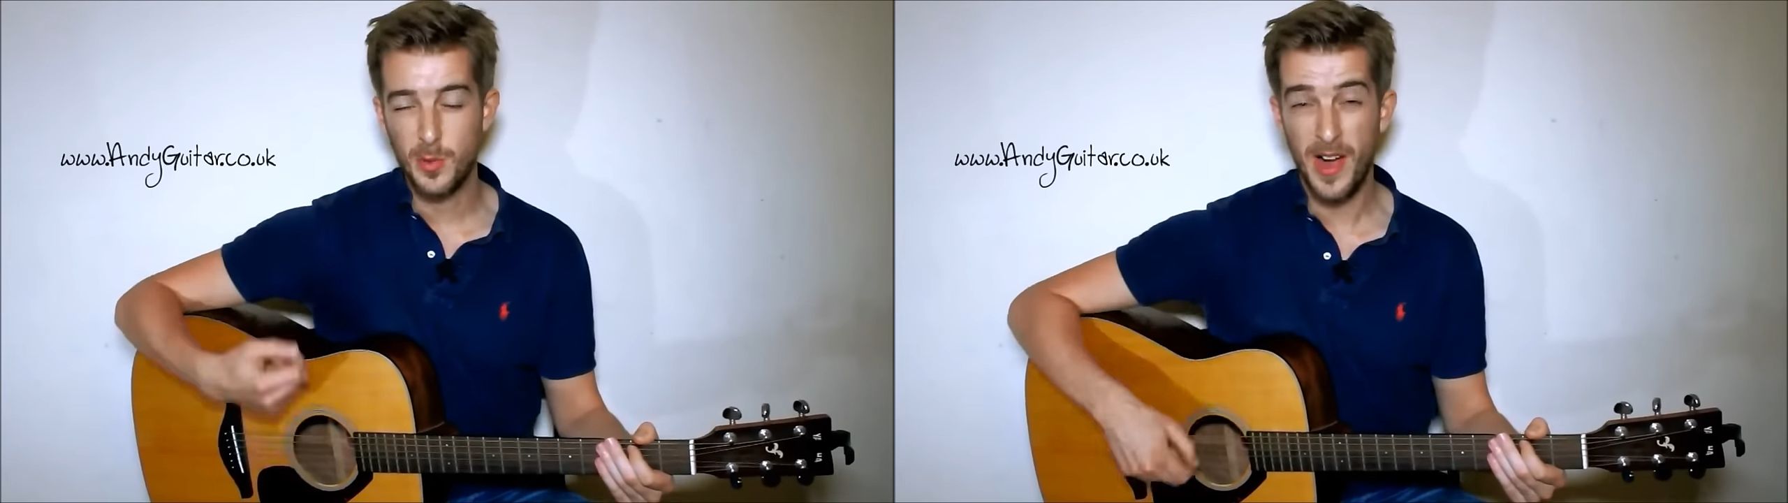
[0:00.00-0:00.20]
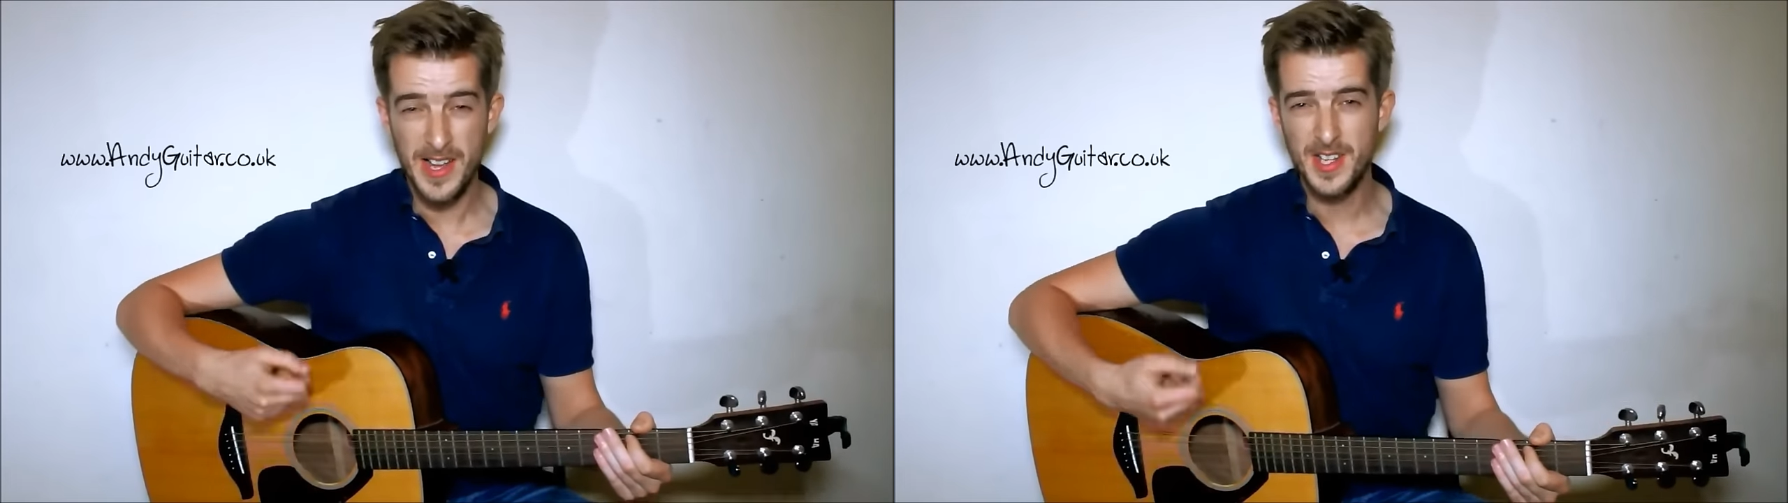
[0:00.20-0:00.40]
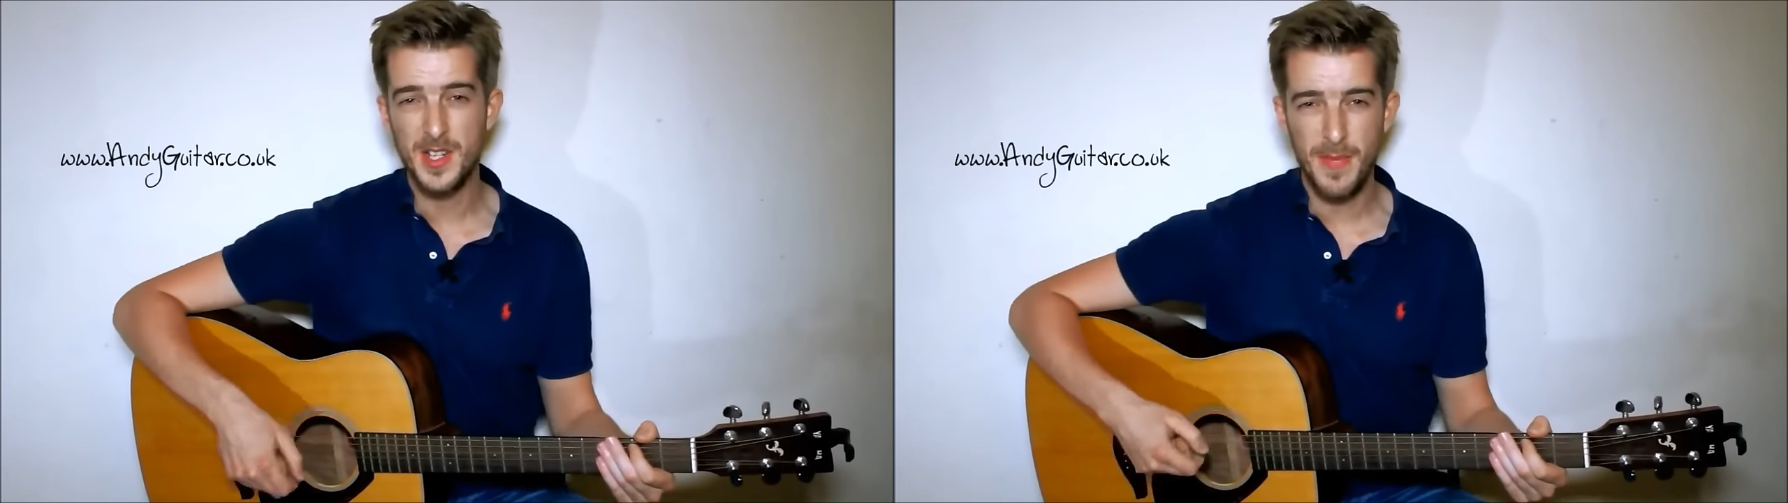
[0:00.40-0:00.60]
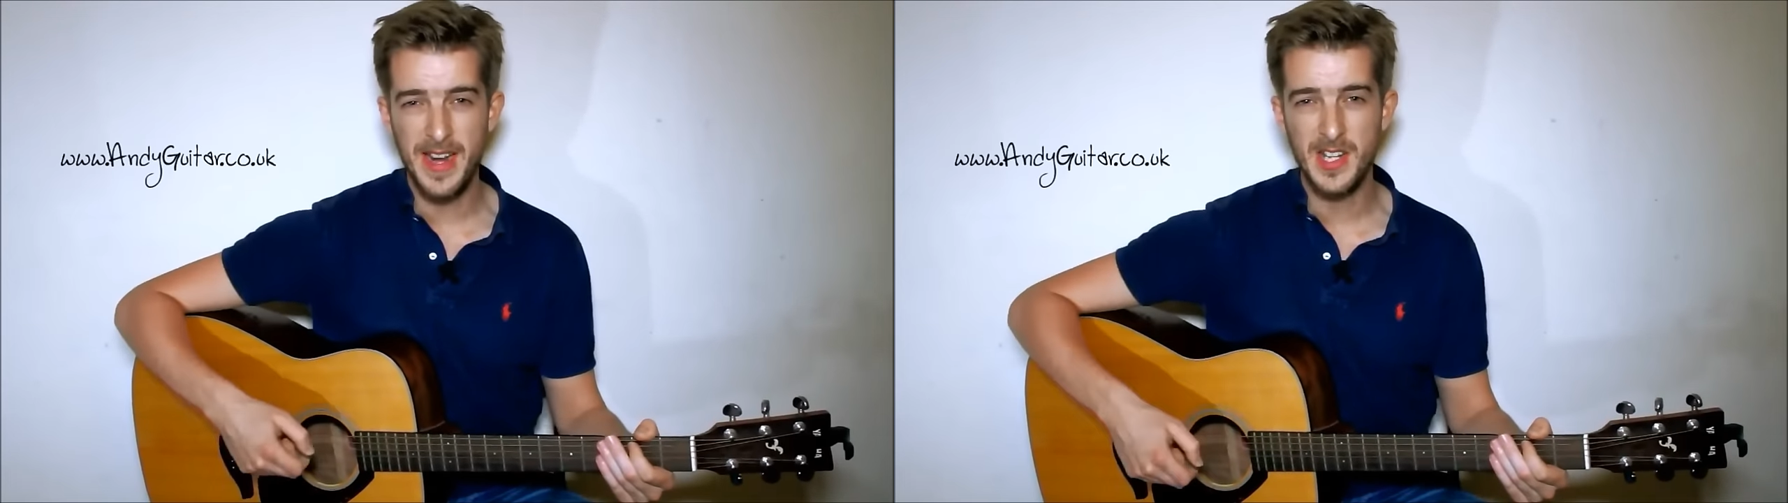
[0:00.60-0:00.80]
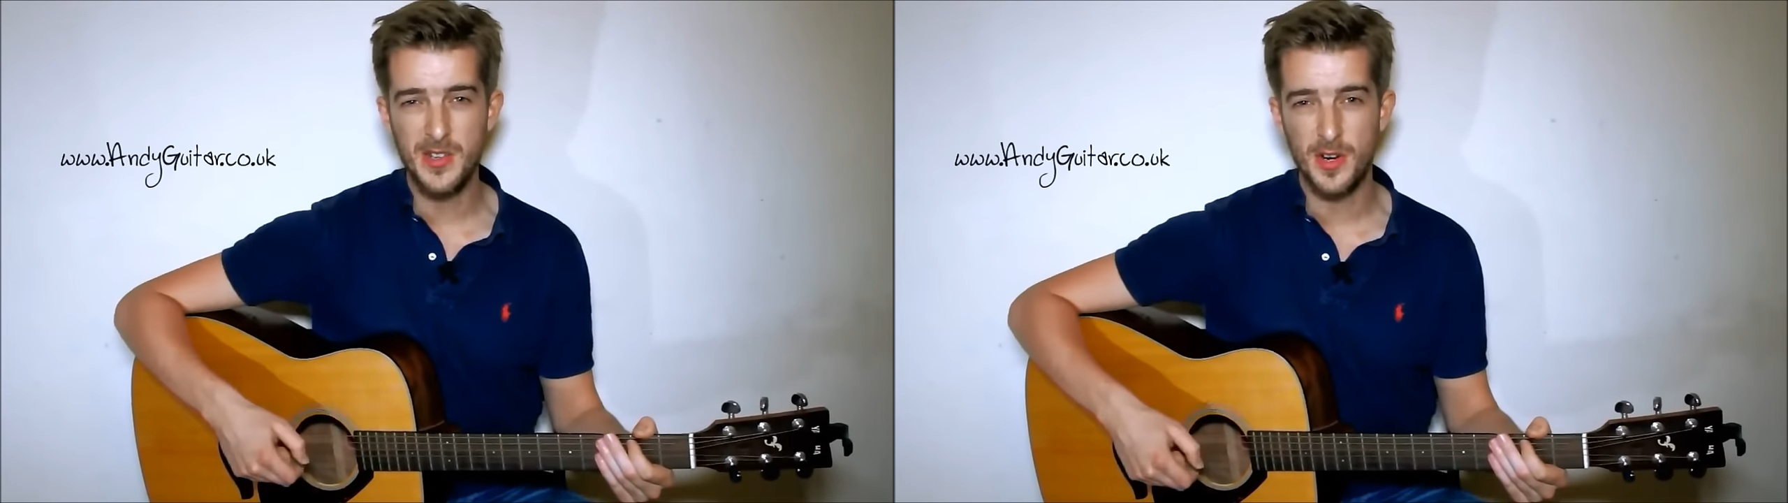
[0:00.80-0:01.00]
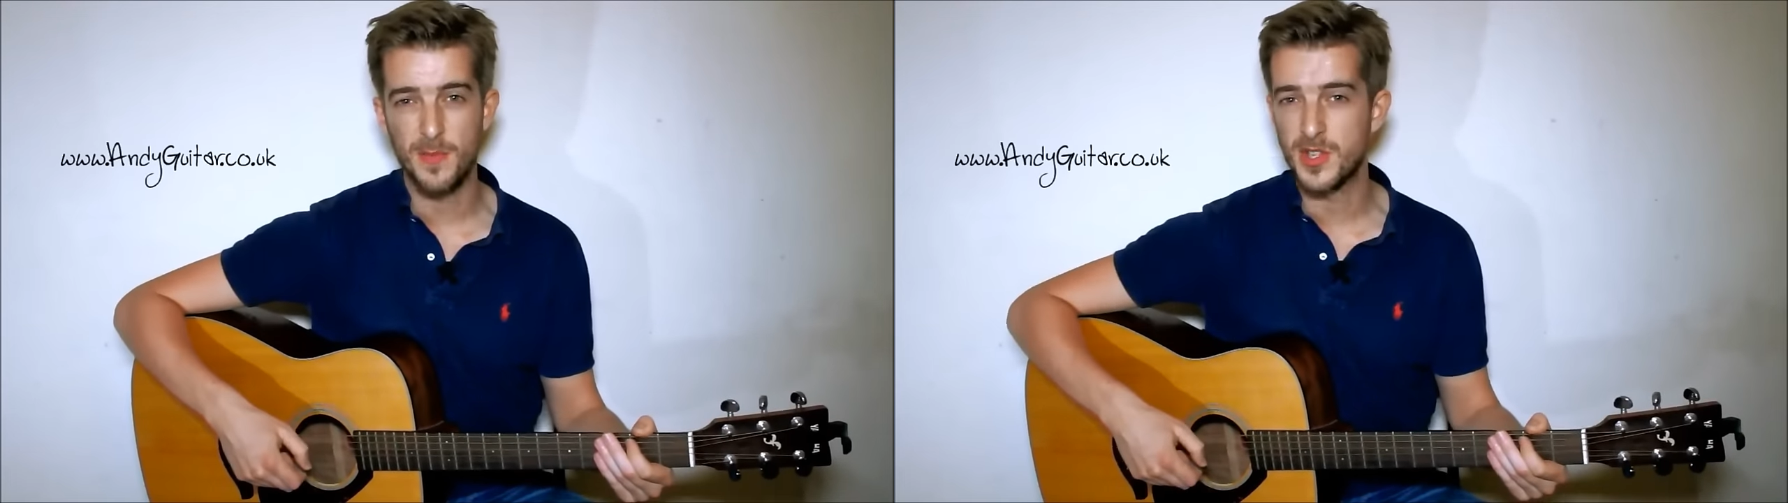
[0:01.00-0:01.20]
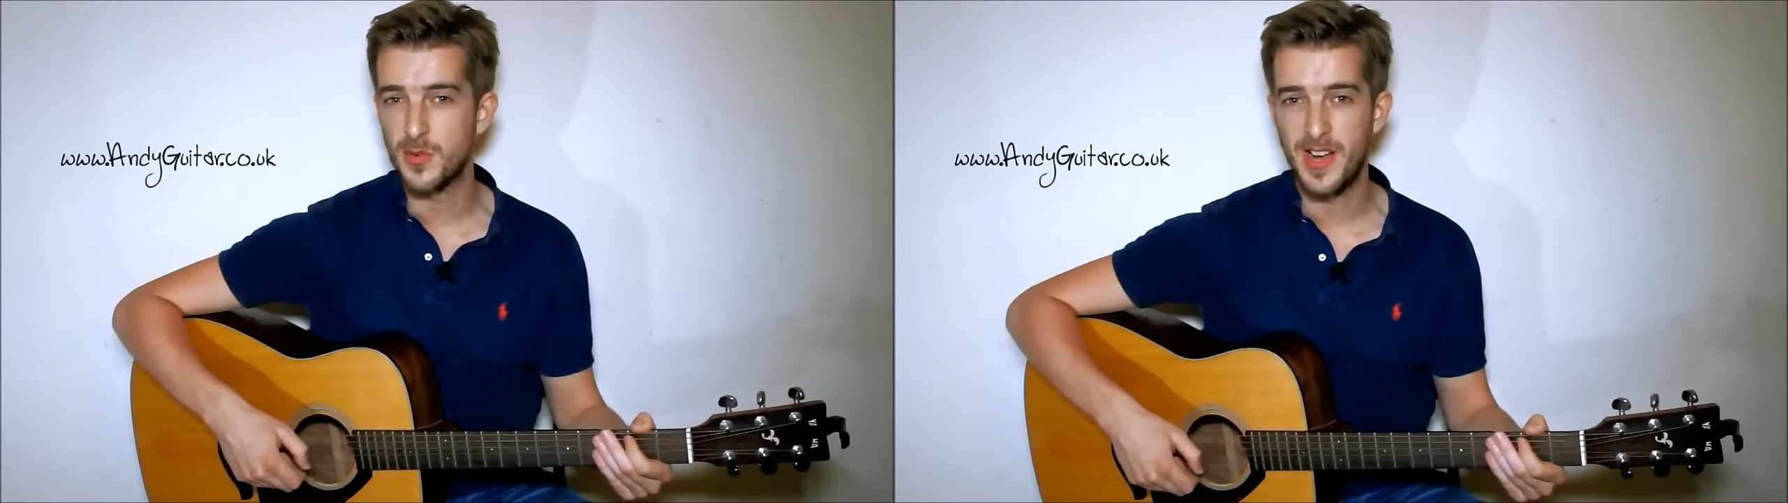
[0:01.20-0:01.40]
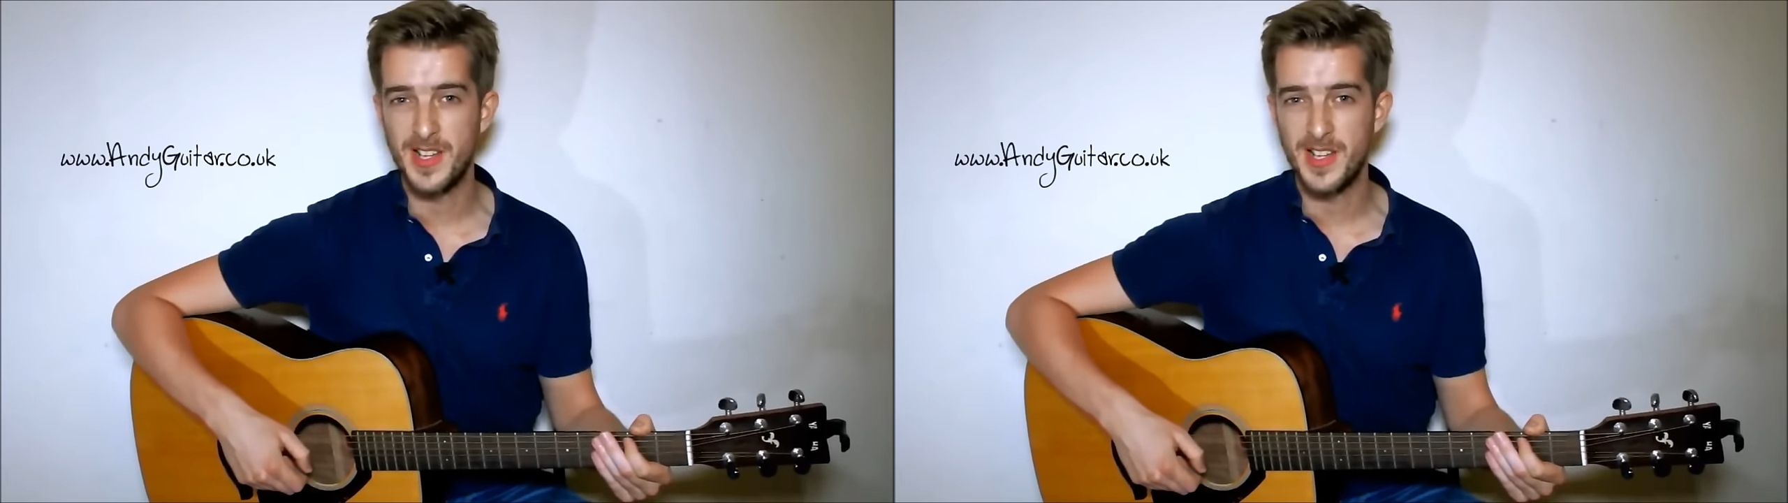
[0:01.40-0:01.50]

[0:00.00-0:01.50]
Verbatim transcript: twice as many strums,